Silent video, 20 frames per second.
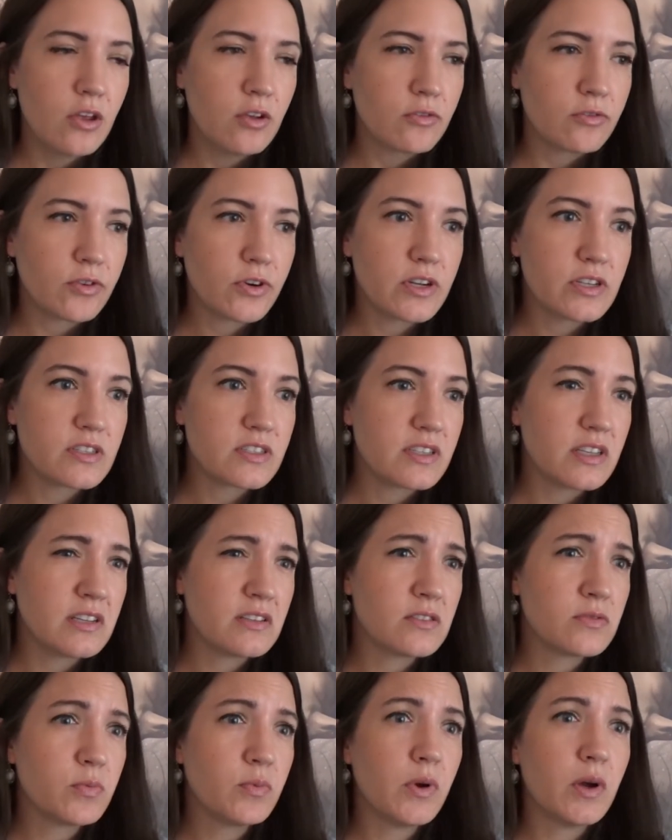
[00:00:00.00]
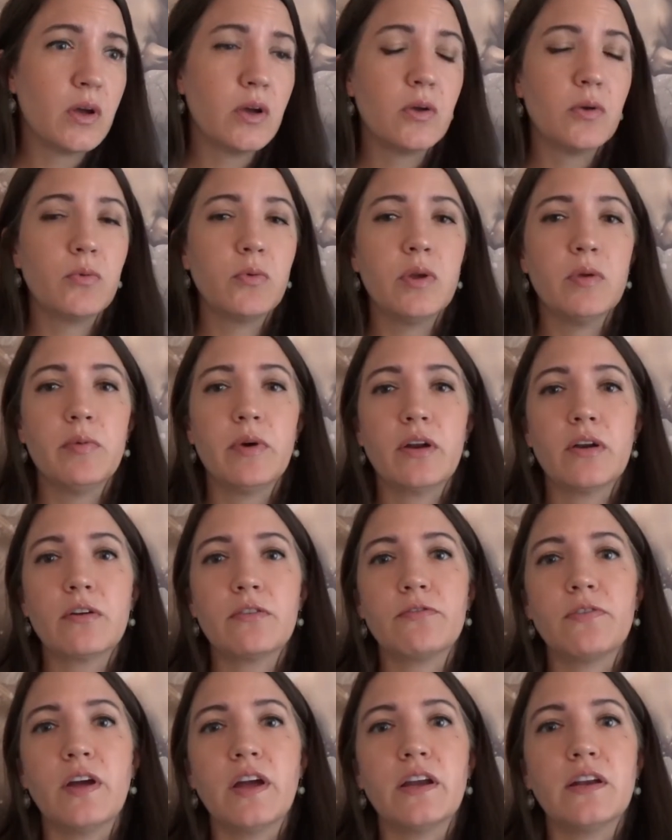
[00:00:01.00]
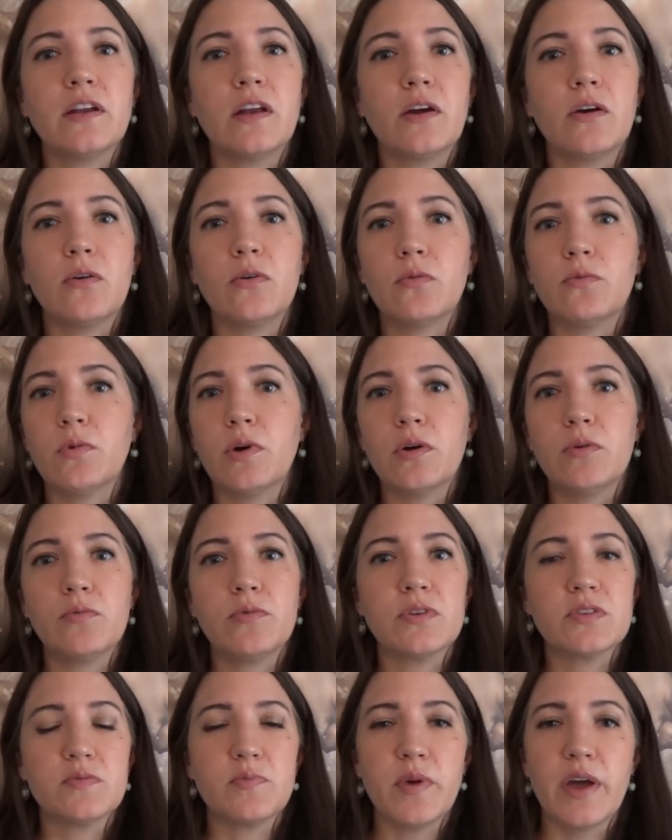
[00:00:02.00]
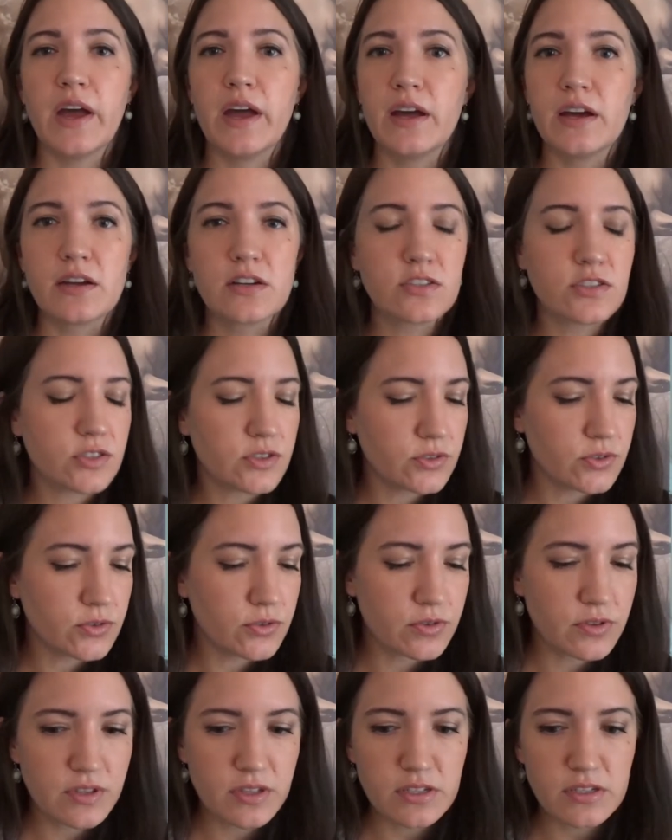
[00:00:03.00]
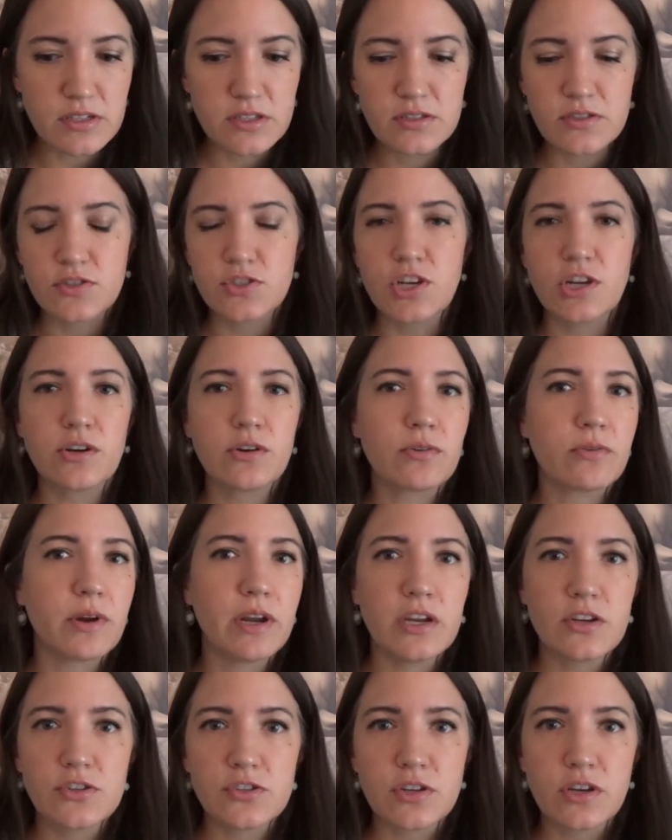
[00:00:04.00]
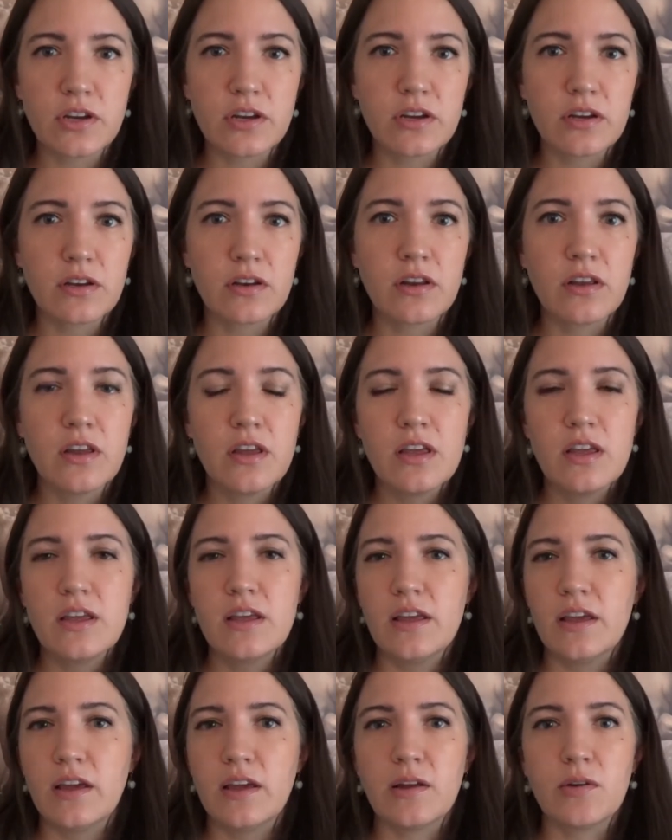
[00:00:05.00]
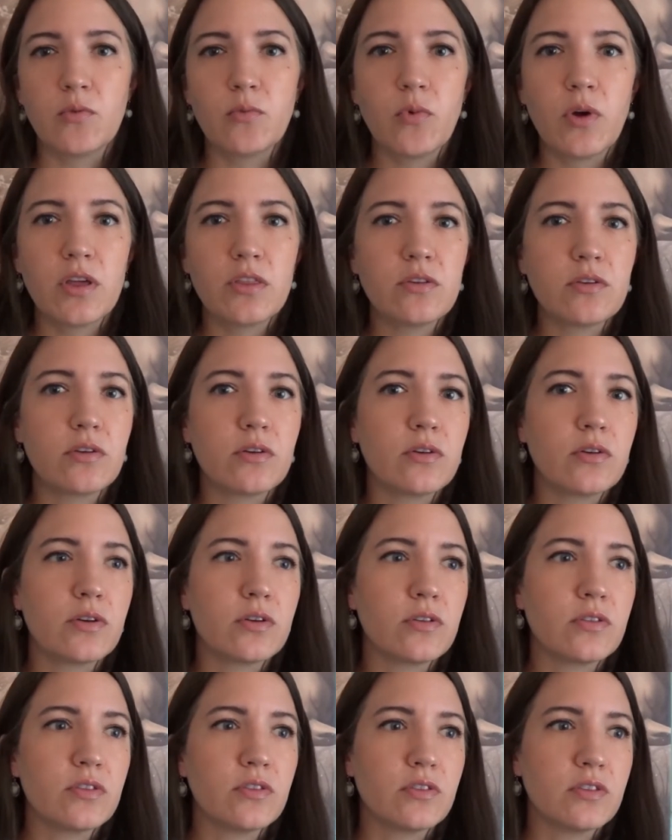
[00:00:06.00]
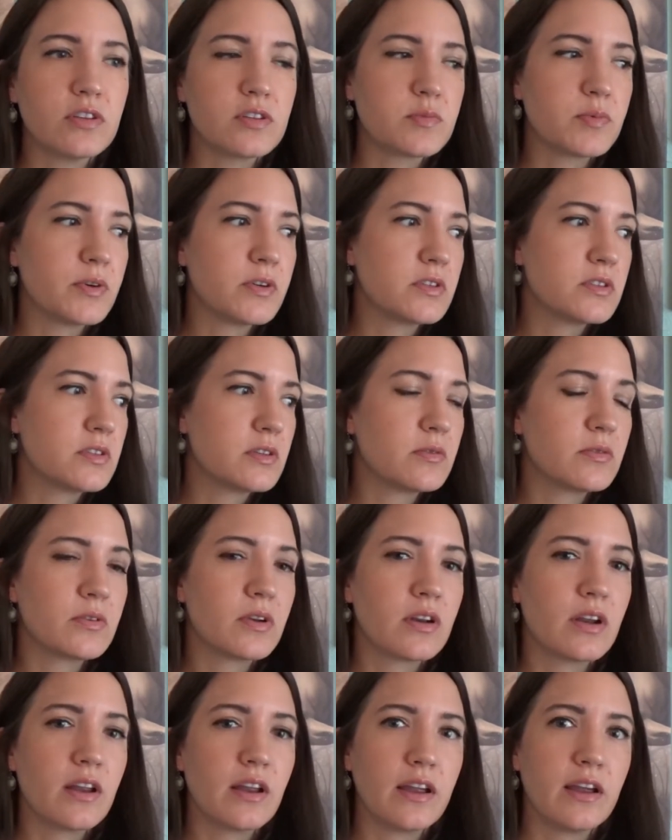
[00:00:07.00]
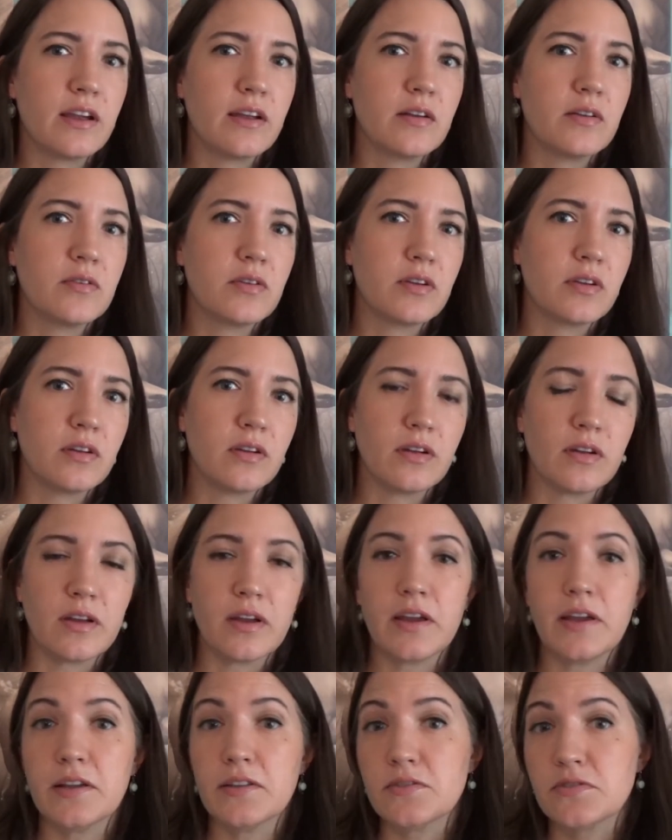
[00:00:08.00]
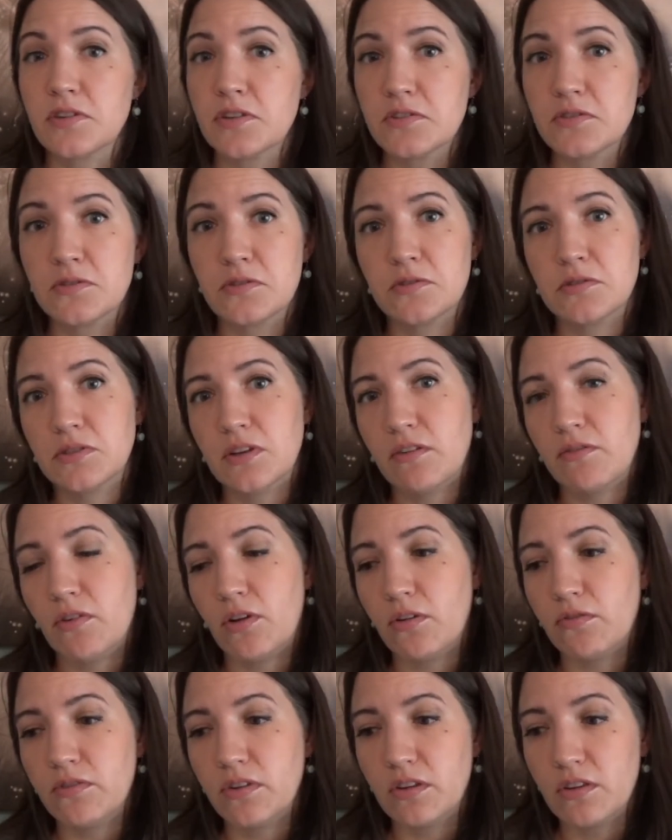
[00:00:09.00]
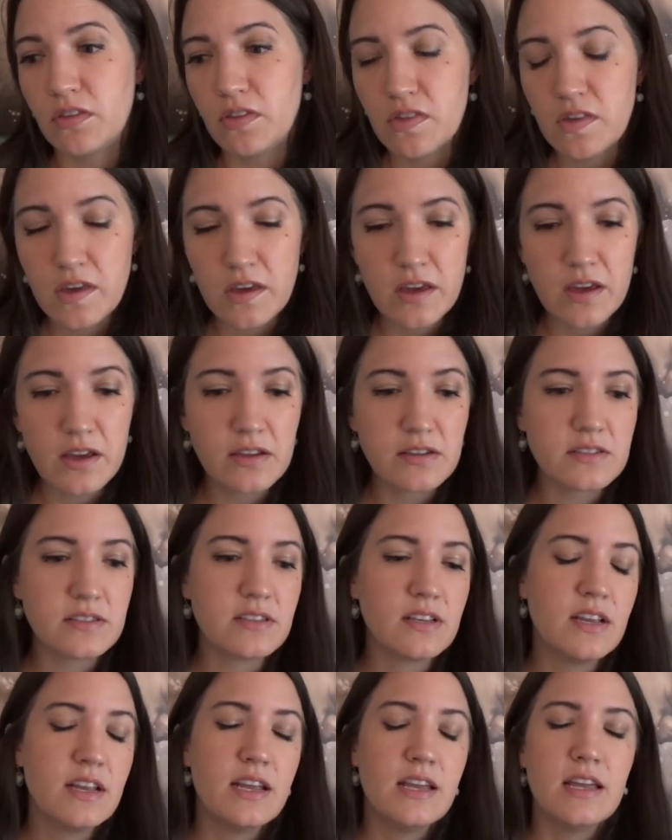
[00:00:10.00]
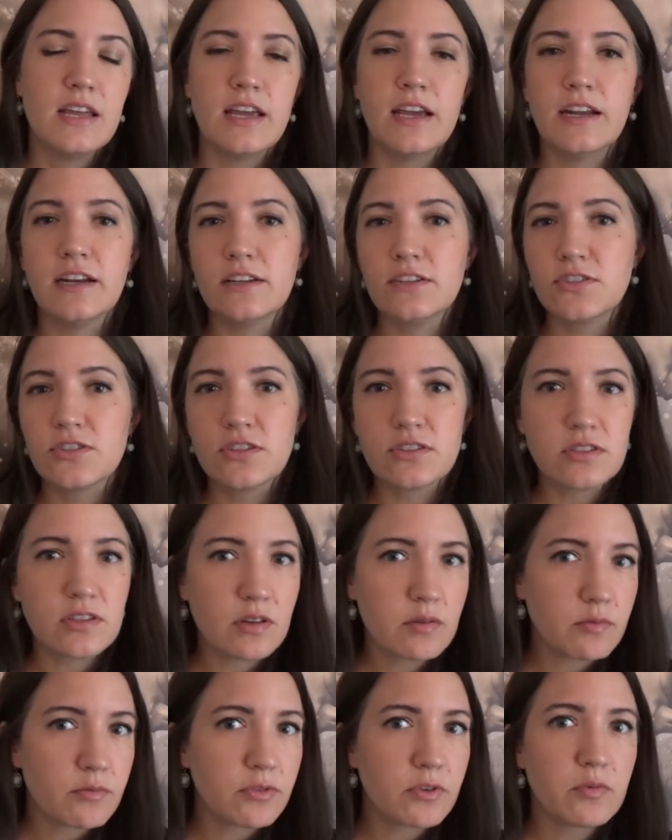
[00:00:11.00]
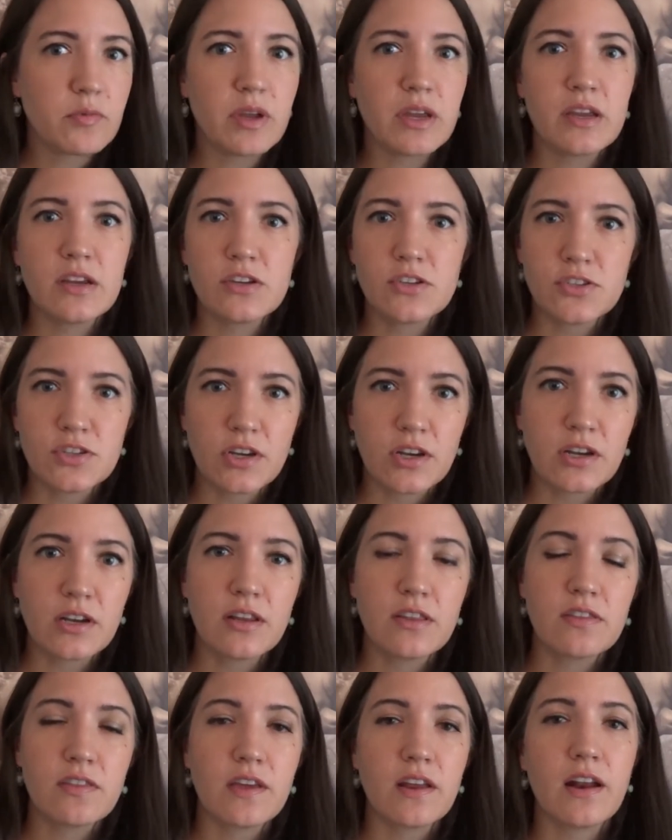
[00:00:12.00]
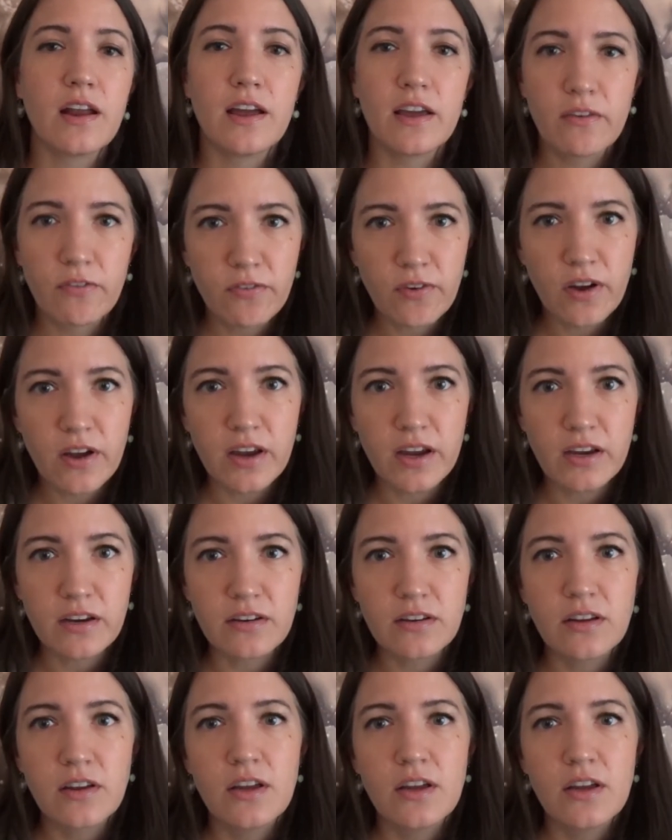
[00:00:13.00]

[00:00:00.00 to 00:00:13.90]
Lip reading: For instance, well, we better find out what was back to this generation and whether this person had ancestors involved in this. And it's just information that I find